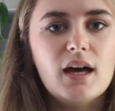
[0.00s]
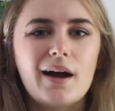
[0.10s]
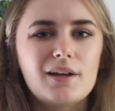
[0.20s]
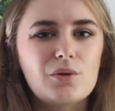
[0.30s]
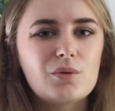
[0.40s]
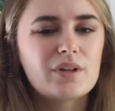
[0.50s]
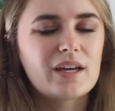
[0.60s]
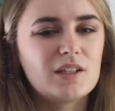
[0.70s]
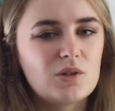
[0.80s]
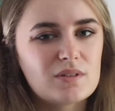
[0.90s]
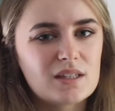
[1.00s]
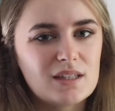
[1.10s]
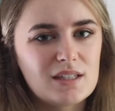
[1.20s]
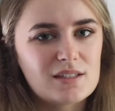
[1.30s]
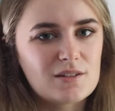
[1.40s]
I don't like
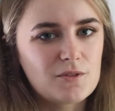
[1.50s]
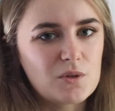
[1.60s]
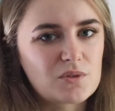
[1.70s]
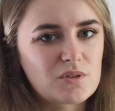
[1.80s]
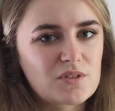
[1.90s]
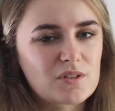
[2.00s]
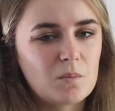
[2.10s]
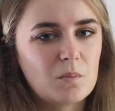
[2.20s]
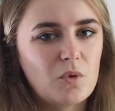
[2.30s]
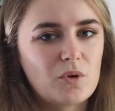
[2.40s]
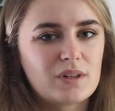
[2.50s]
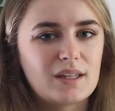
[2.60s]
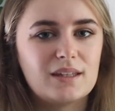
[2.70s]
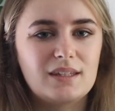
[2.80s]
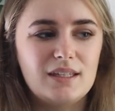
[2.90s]
using these diffusers more
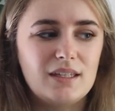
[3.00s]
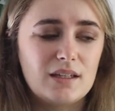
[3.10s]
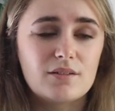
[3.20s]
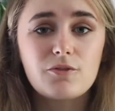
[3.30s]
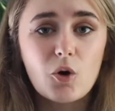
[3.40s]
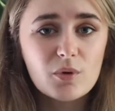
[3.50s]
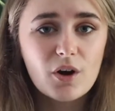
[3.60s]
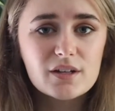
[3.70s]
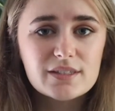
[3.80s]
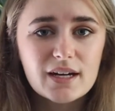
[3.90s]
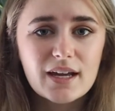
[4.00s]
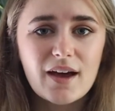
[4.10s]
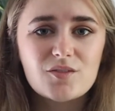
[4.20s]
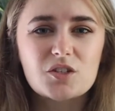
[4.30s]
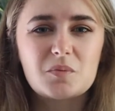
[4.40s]
than the foam cards that I
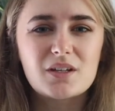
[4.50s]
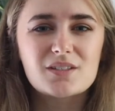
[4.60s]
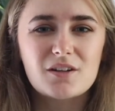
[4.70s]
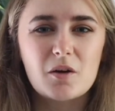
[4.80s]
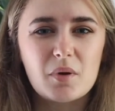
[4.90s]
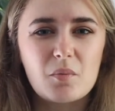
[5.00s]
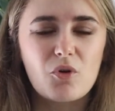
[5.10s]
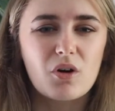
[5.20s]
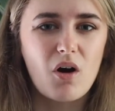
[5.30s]
have, just because they're a bit more